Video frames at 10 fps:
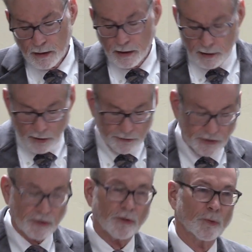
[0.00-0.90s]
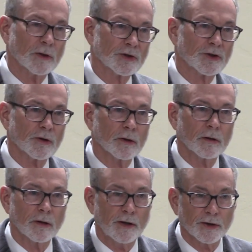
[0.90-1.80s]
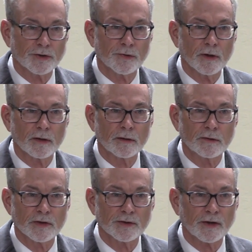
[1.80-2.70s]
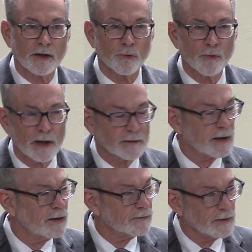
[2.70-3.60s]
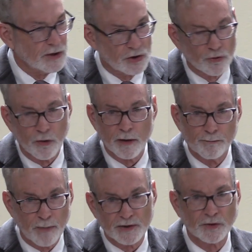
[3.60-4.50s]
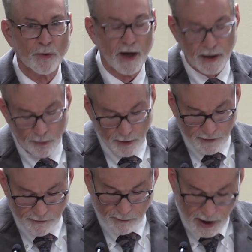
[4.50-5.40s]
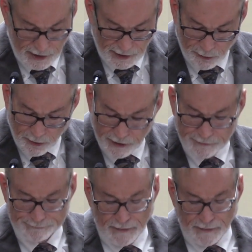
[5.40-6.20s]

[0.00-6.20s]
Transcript: close to the Wilshire District, just a relatively short bus ride away from Hollywood.